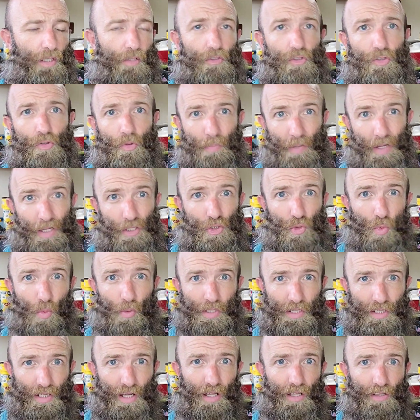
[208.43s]
You'll pay
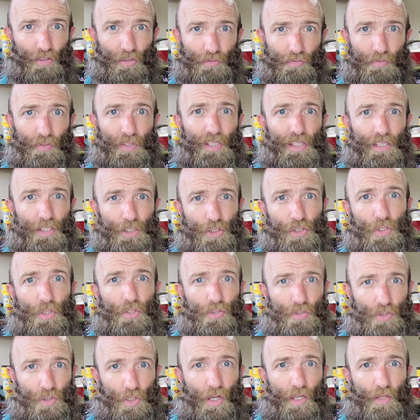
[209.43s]
$20 for each
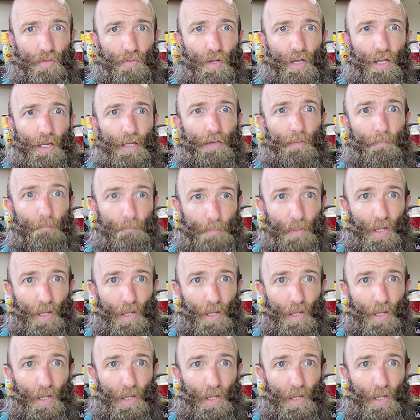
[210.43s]
train ride.